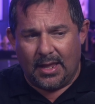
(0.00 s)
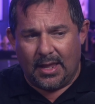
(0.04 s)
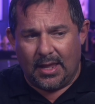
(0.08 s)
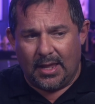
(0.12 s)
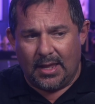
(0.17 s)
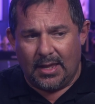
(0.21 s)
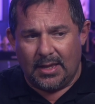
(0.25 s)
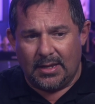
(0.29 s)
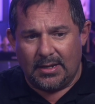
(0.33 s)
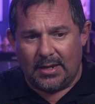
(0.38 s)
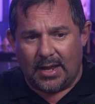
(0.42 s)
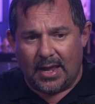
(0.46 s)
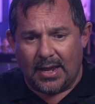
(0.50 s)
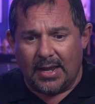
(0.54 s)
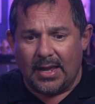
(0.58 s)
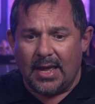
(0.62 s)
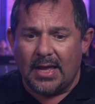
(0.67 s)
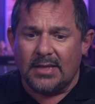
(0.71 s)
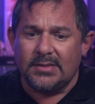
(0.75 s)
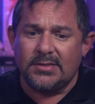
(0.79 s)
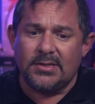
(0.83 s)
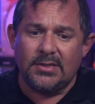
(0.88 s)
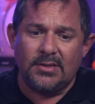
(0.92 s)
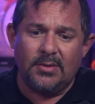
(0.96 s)
And I
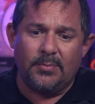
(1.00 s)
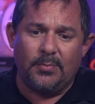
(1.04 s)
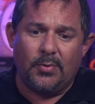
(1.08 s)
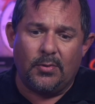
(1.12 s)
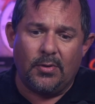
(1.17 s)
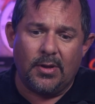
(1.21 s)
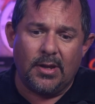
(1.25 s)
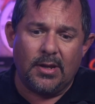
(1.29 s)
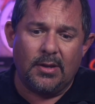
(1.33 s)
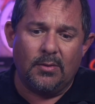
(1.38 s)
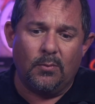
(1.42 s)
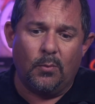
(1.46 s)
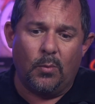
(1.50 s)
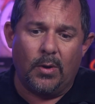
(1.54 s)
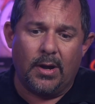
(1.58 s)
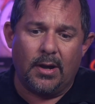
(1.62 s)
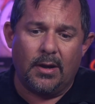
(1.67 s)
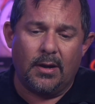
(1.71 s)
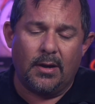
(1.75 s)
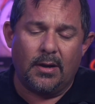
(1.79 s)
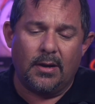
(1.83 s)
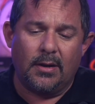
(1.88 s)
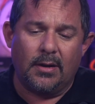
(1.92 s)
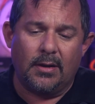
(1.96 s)
got to the point
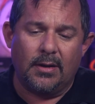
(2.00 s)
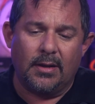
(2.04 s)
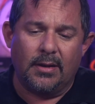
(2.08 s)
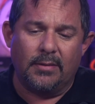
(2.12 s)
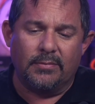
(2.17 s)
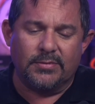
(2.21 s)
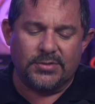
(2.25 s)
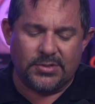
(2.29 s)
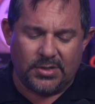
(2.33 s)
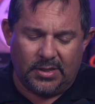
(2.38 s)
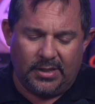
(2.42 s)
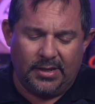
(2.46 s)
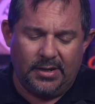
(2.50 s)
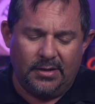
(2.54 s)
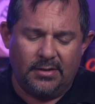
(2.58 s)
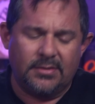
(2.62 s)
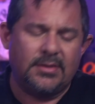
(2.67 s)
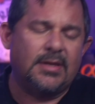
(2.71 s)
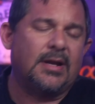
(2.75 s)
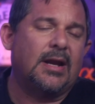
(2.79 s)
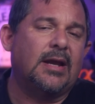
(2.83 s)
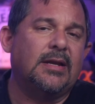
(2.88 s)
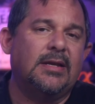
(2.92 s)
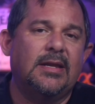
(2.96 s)
where it was
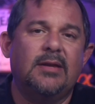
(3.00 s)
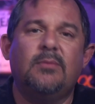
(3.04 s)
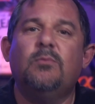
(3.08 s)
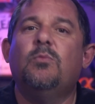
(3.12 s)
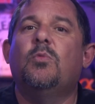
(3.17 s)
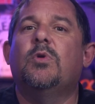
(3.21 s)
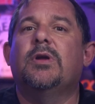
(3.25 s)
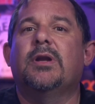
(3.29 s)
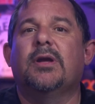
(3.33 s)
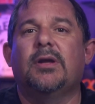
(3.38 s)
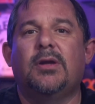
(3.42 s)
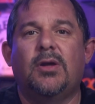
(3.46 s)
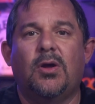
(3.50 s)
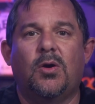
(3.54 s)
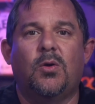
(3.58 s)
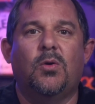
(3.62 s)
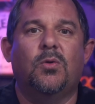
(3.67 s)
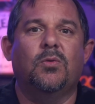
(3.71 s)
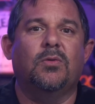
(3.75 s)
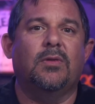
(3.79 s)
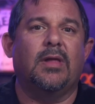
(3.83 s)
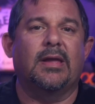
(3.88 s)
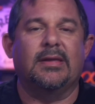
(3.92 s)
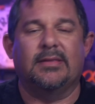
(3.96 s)
clear that I didn't want to
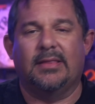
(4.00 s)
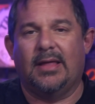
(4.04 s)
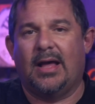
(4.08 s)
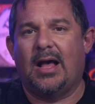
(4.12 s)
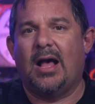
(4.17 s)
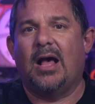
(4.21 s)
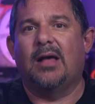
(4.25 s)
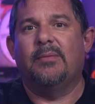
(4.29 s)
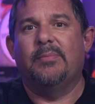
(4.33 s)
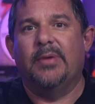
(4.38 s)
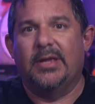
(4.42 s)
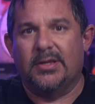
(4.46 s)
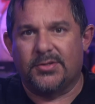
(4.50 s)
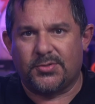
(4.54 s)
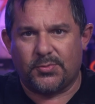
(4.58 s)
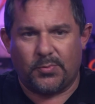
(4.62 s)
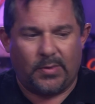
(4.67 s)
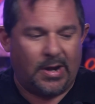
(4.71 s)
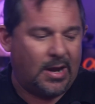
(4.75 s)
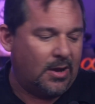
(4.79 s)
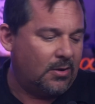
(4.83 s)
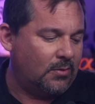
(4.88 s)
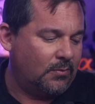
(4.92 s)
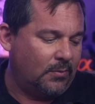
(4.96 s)
go like the
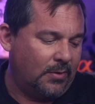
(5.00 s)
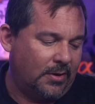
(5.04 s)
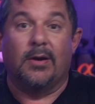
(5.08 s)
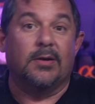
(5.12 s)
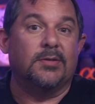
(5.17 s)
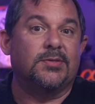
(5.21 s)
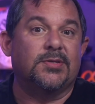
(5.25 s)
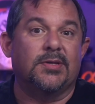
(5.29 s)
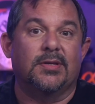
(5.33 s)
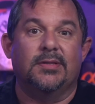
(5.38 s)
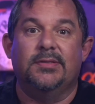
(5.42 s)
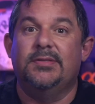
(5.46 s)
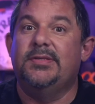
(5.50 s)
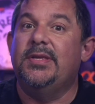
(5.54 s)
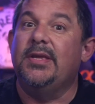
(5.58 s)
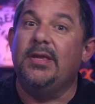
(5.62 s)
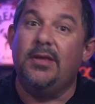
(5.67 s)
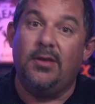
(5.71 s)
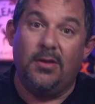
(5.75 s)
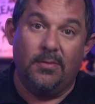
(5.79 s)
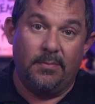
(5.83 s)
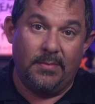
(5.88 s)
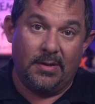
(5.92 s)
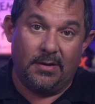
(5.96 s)
hobbyist route where it's a
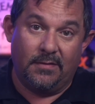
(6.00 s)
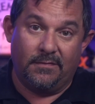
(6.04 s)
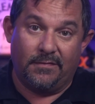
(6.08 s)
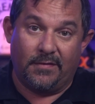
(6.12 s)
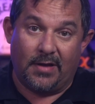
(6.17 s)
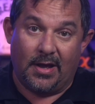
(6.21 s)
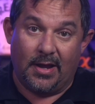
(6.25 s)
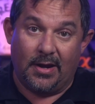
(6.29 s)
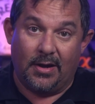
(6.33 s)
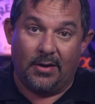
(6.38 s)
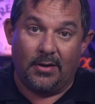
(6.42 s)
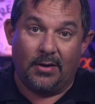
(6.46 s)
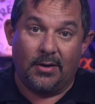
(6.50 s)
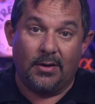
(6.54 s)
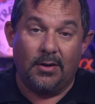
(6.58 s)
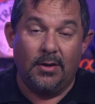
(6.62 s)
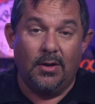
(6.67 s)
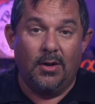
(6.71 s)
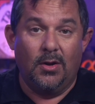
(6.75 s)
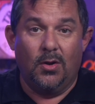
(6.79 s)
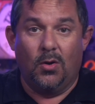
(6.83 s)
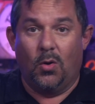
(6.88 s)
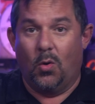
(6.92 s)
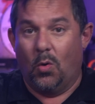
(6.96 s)
dehumidifier
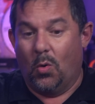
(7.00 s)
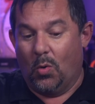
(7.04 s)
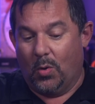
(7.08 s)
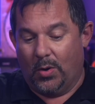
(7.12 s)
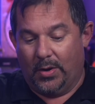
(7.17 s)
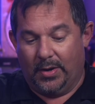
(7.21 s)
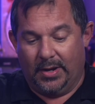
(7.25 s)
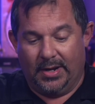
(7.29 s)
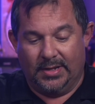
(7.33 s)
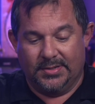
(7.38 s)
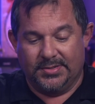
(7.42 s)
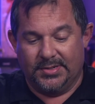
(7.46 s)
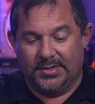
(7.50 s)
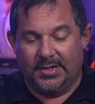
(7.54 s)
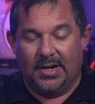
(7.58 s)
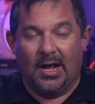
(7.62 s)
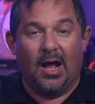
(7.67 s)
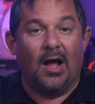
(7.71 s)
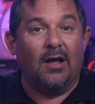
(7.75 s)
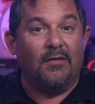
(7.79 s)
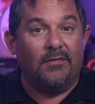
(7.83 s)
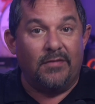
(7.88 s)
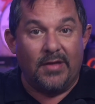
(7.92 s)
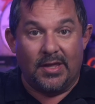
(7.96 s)
or it's
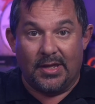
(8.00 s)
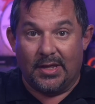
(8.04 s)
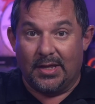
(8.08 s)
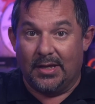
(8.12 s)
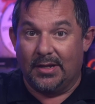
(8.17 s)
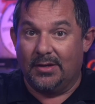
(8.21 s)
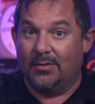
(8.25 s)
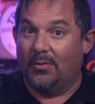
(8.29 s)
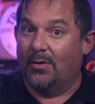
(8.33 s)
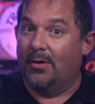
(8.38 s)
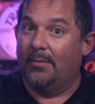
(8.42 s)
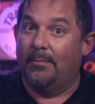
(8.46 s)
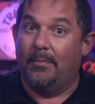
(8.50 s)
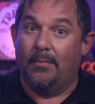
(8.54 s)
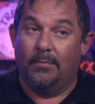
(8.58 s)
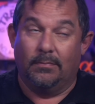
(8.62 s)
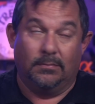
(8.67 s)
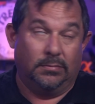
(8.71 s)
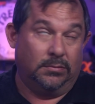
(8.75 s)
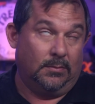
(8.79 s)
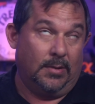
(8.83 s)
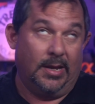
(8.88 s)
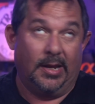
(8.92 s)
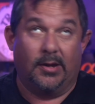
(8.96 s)
an oven or a
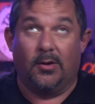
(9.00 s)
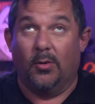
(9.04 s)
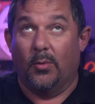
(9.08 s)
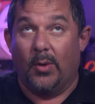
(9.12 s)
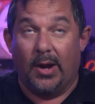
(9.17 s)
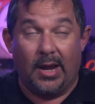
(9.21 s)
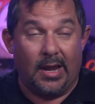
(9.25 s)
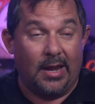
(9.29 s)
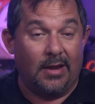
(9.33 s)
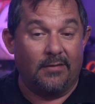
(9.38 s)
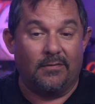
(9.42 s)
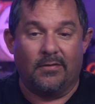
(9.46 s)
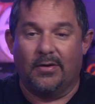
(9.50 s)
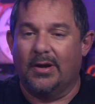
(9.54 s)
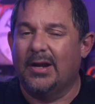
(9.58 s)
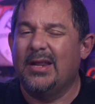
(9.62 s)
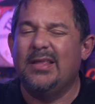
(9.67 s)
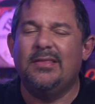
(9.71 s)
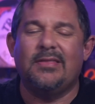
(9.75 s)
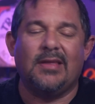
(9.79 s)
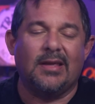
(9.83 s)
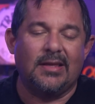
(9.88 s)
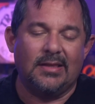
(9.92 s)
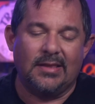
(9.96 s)
microwave or
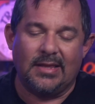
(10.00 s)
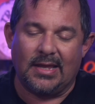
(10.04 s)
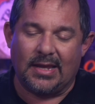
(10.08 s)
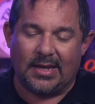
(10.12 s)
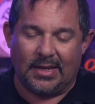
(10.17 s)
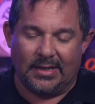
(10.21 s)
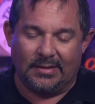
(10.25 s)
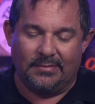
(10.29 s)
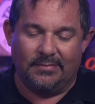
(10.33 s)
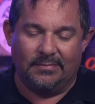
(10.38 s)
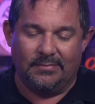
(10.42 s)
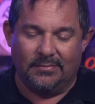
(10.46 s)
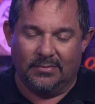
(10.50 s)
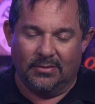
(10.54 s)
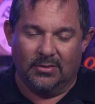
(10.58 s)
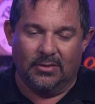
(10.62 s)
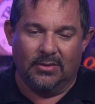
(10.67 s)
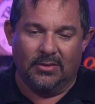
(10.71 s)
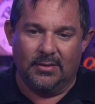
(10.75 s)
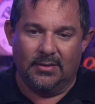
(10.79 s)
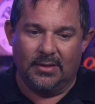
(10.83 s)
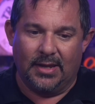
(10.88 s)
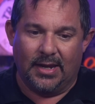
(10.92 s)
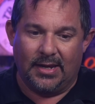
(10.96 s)
anything that could
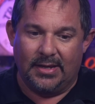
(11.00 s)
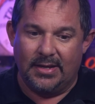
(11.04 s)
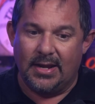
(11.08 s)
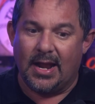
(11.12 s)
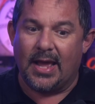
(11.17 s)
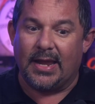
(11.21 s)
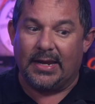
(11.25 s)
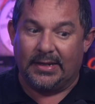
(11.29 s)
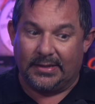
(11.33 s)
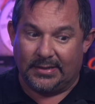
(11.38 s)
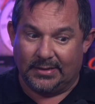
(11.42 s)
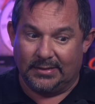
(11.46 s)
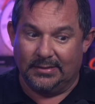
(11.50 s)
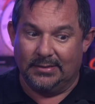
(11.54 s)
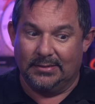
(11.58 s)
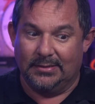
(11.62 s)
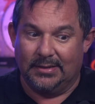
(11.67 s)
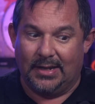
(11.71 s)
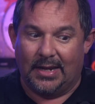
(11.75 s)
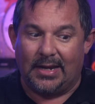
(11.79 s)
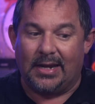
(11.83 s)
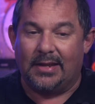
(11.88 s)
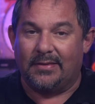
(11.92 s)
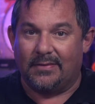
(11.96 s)
ignite
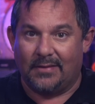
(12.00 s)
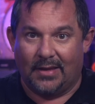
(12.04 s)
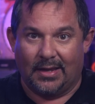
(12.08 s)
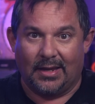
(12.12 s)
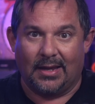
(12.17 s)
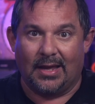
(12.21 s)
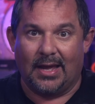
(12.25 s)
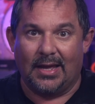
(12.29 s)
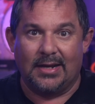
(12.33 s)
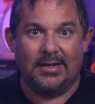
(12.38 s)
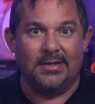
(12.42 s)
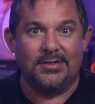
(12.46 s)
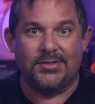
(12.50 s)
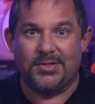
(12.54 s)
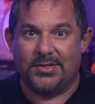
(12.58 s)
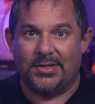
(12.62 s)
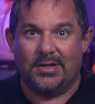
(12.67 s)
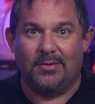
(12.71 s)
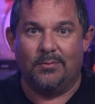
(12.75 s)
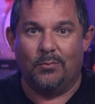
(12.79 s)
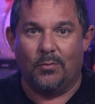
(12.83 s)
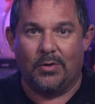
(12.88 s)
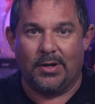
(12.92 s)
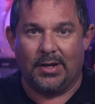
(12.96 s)
anything. I
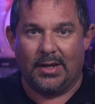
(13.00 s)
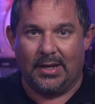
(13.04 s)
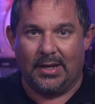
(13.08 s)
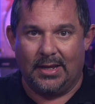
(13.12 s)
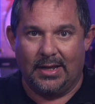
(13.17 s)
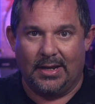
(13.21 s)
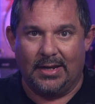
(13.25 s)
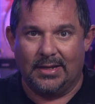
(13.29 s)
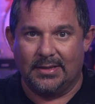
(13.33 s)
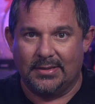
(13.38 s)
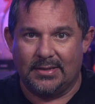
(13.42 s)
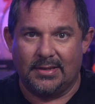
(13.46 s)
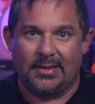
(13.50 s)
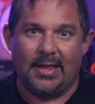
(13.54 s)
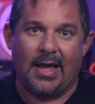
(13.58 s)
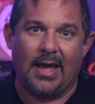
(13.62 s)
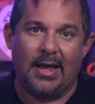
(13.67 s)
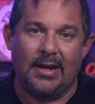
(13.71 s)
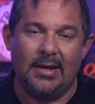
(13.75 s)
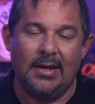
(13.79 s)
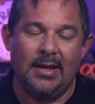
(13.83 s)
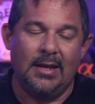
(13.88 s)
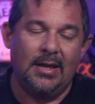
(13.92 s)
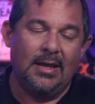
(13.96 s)
just didn't want to get into
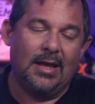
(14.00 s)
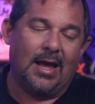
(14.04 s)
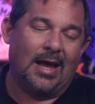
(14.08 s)
that.